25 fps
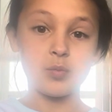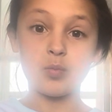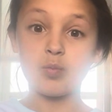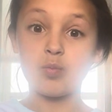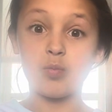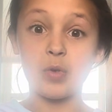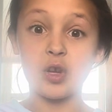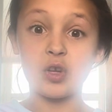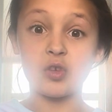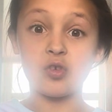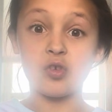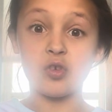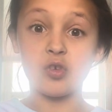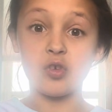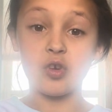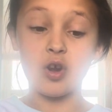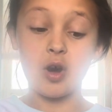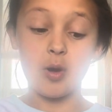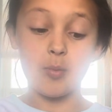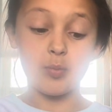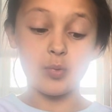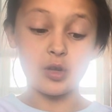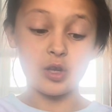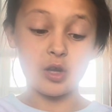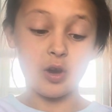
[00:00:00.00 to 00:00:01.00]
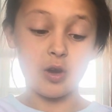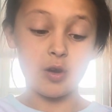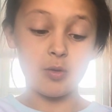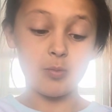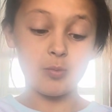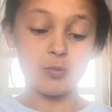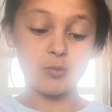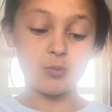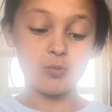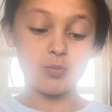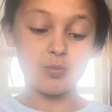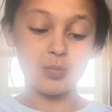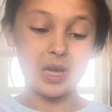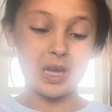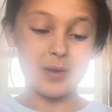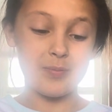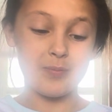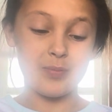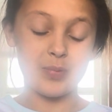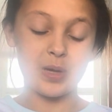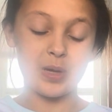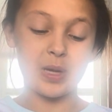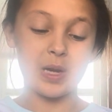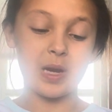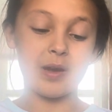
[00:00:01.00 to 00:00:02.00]
Make sure not put it on
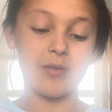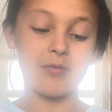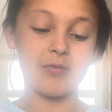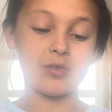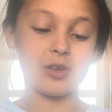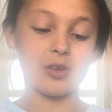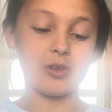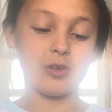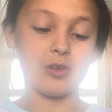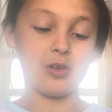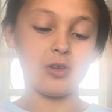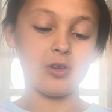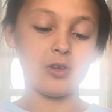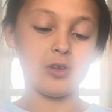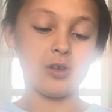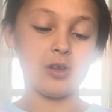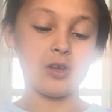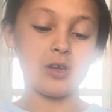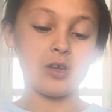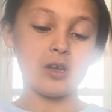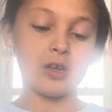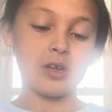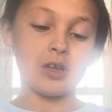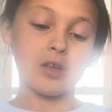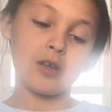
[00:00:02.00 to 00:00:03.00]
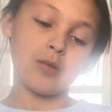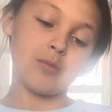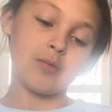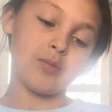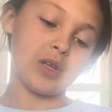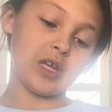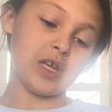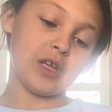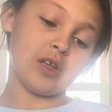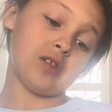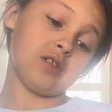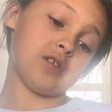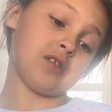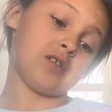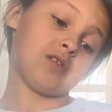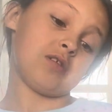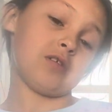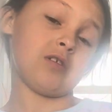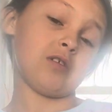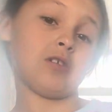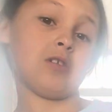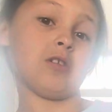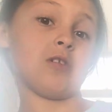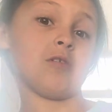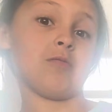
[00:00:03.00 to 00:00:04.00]
paper after, because
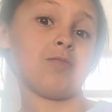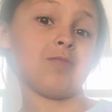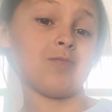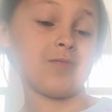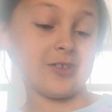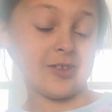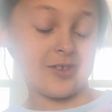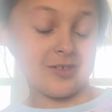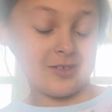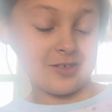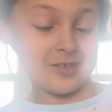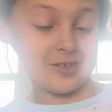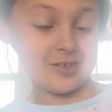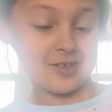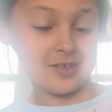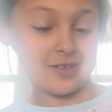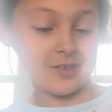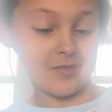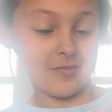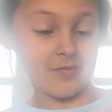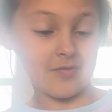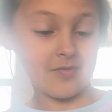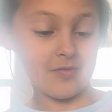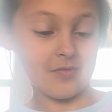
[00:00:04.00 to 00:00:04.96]
you know stuff,